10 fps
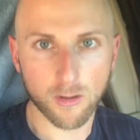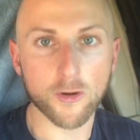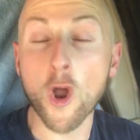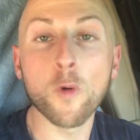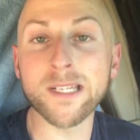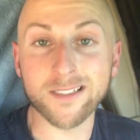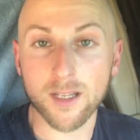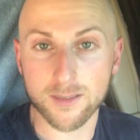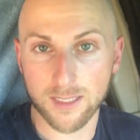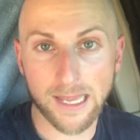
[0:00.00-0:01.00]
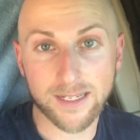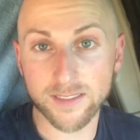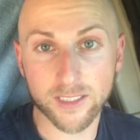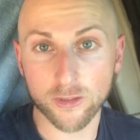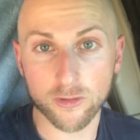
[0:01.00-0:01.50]
Nobody does at
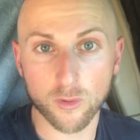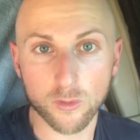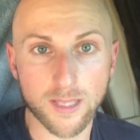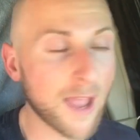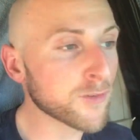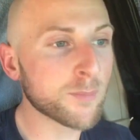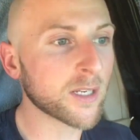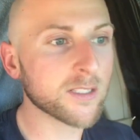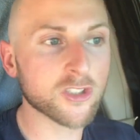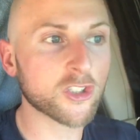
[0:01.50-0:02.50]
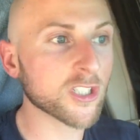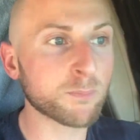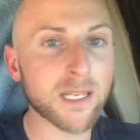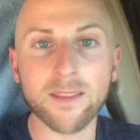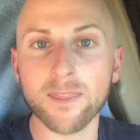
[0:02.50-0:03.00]
18 years old. Everybody's
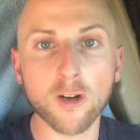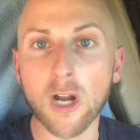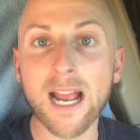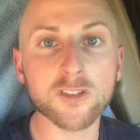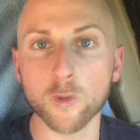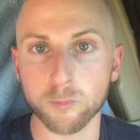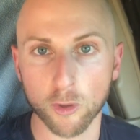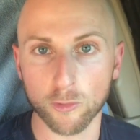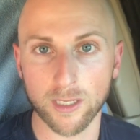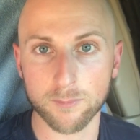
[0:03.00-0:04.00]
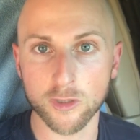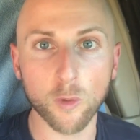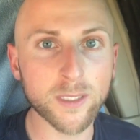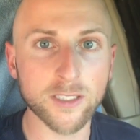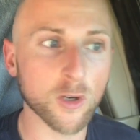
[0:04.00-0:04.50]
just been in their high school programs.
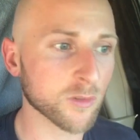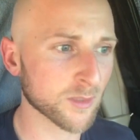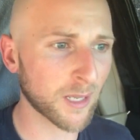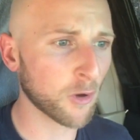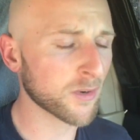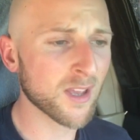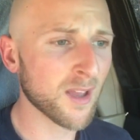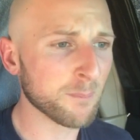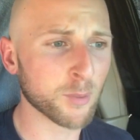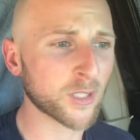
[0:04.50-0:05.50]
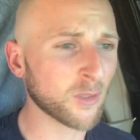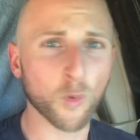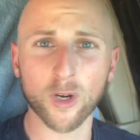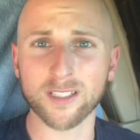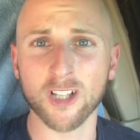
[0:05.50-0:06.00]
Nobody knows about booking
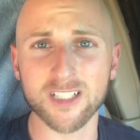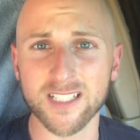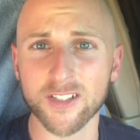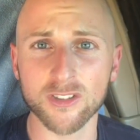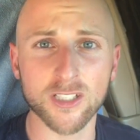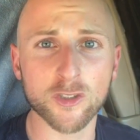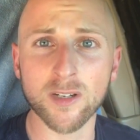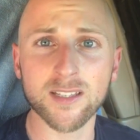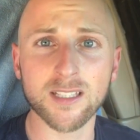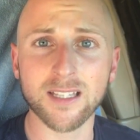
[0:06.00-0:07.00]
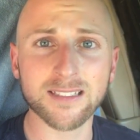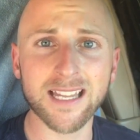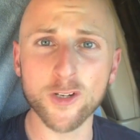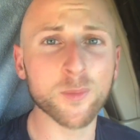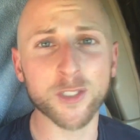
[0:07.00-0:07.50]
work in Los Angeles or anything like
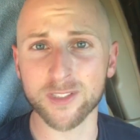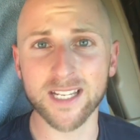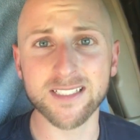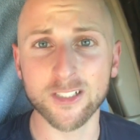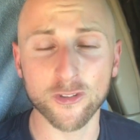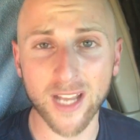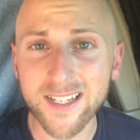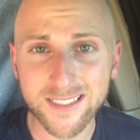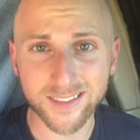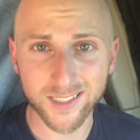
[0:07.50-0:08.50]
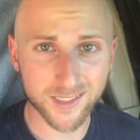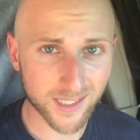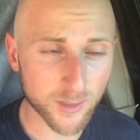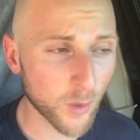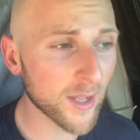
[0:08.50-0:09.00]
that. Nobody who's 18 or 19 does
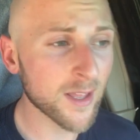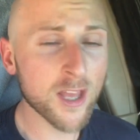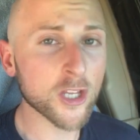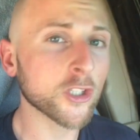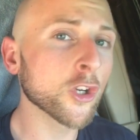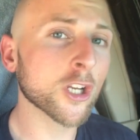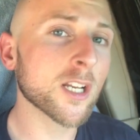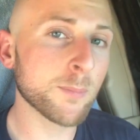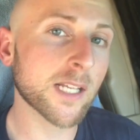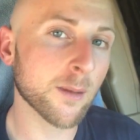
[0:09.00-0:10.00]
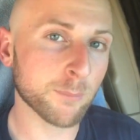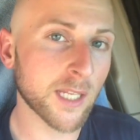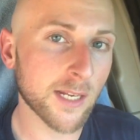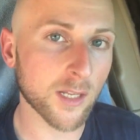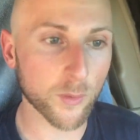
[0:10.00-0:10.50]
anyway. You're gonna be
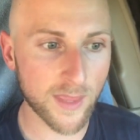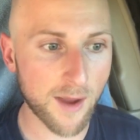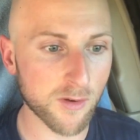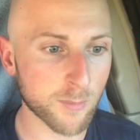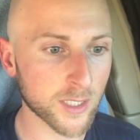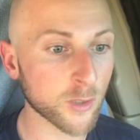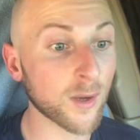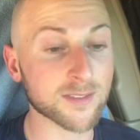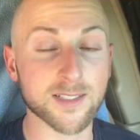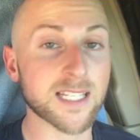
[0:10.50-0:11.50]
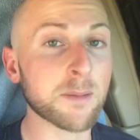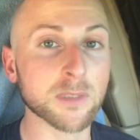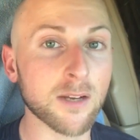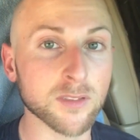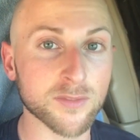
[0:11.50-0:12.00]
competing with everybody who has the same
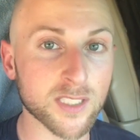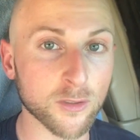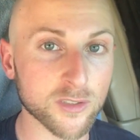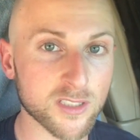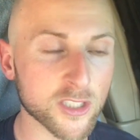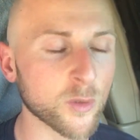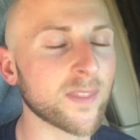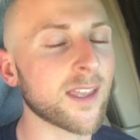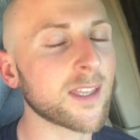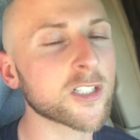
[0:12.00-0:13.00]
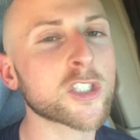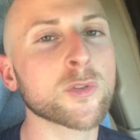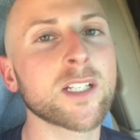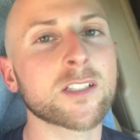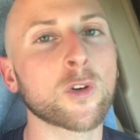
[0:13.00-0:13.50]
level of skills as you, and the
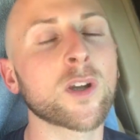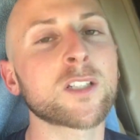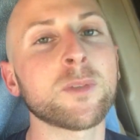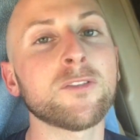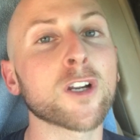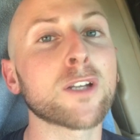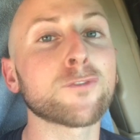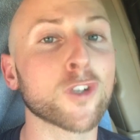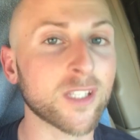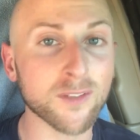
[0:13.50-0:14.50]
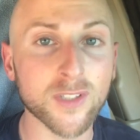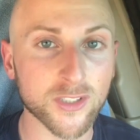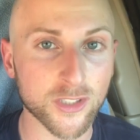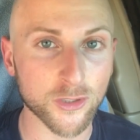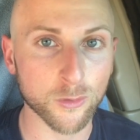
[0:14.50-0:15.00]
industry is going to be very
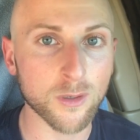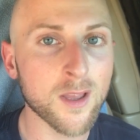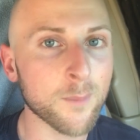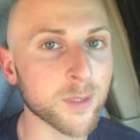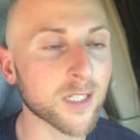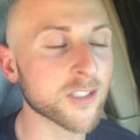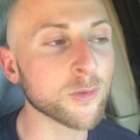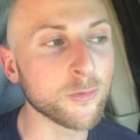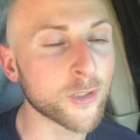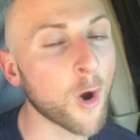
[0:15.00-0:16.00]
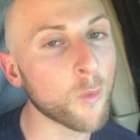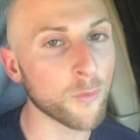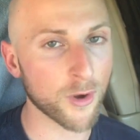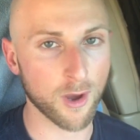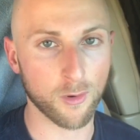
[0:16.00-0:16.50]
forgiving to you because you don't
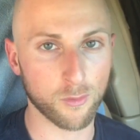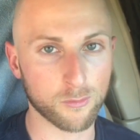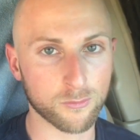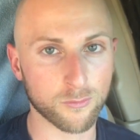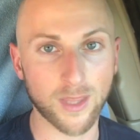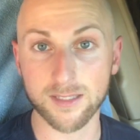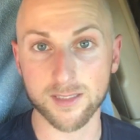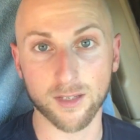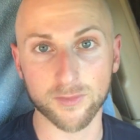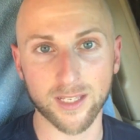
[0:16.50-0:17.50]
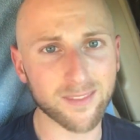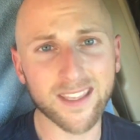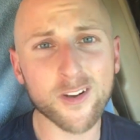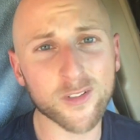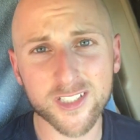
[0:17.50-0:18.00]
know that stuff yet, and
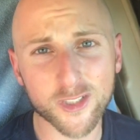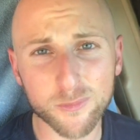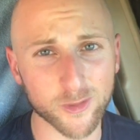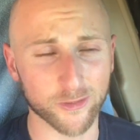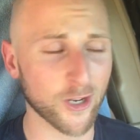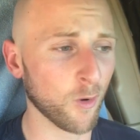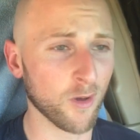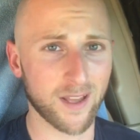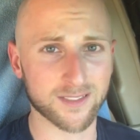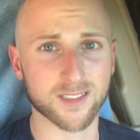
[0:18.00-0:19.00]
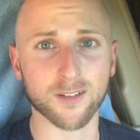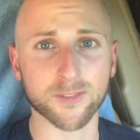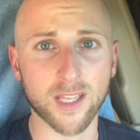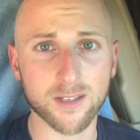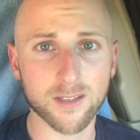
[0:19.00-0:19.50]
they don't assume you to know all that
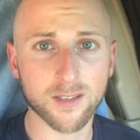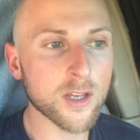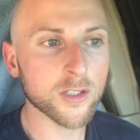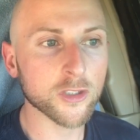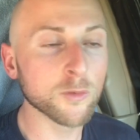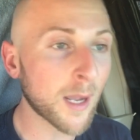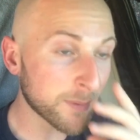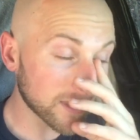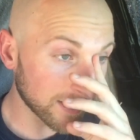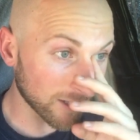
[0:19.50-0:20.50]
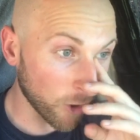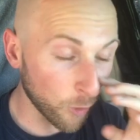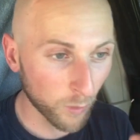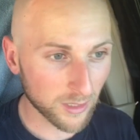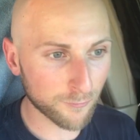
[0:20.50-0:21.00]
stuff yet. You might be thinking,
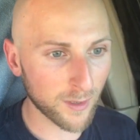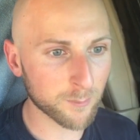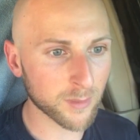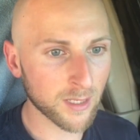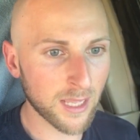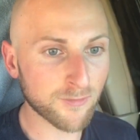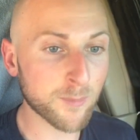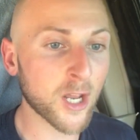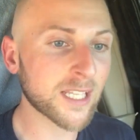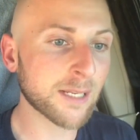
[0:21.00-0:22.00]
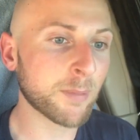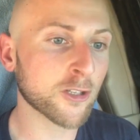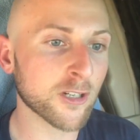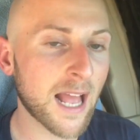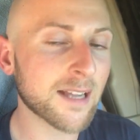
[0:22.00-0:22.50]
oh, well, if I'm not getting
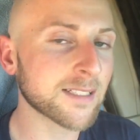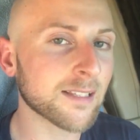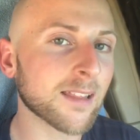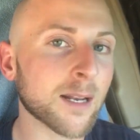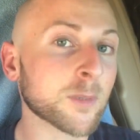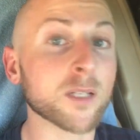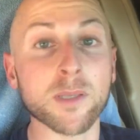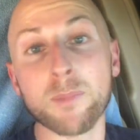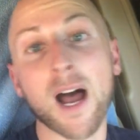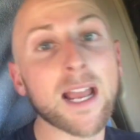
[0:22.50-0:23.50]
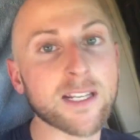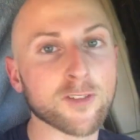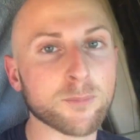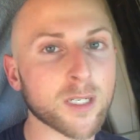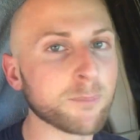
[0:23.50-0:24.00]
better at acting, then I'm gonna be behind
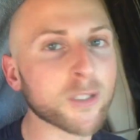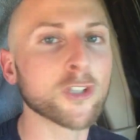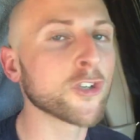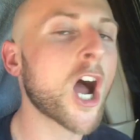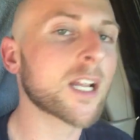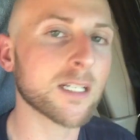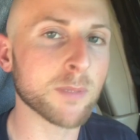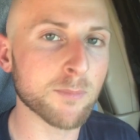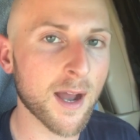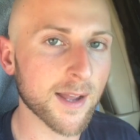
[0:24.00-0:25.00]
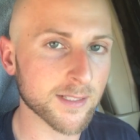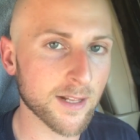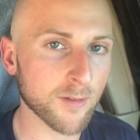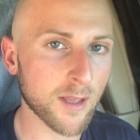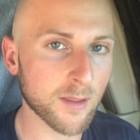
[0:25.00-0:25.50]
everybody, but you're not gonna be behind it
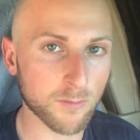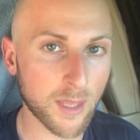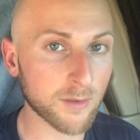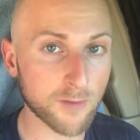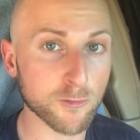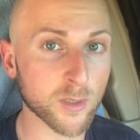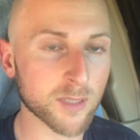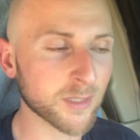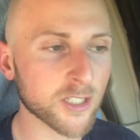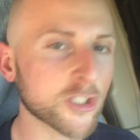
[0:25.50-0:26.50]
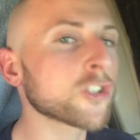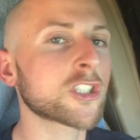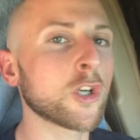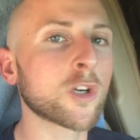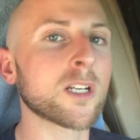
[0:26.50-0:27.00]
at everybody because you're
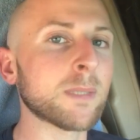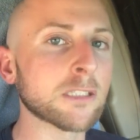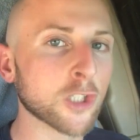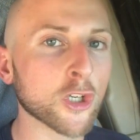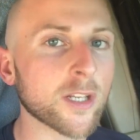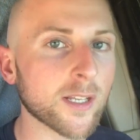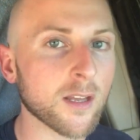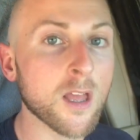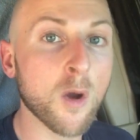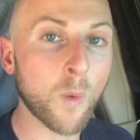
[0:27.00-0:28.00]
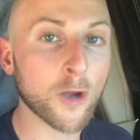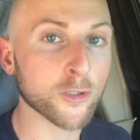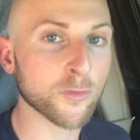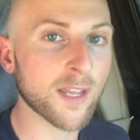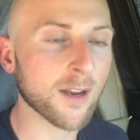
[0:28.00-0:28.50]
still going to be learning while
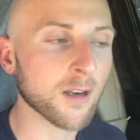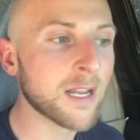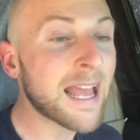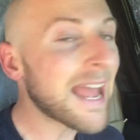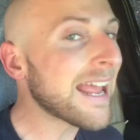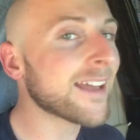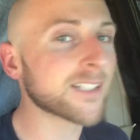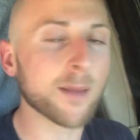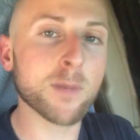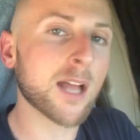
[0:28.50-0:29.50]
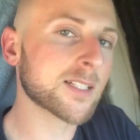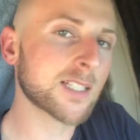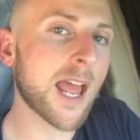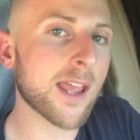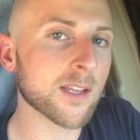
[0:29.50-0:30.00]
you're there. And I'm not
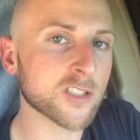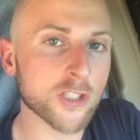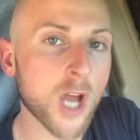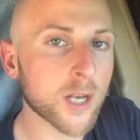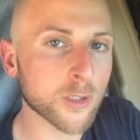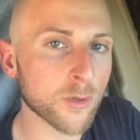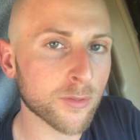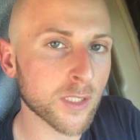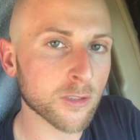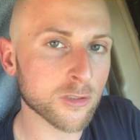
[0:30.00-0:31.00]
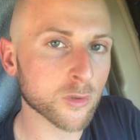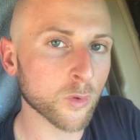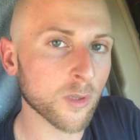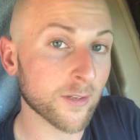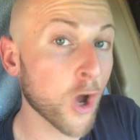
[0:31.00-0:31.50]
saying to not go to theater
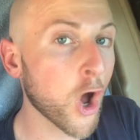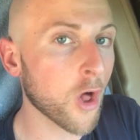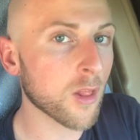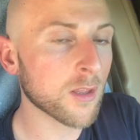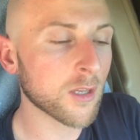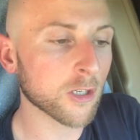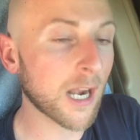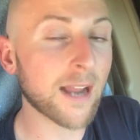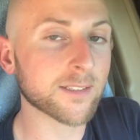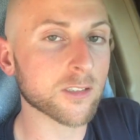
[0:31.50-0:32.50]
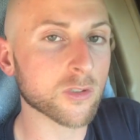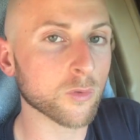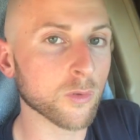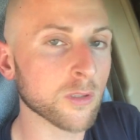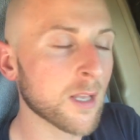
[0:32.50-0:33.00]
school at all or acting
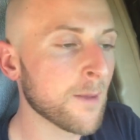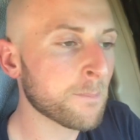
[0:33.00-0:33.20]
school.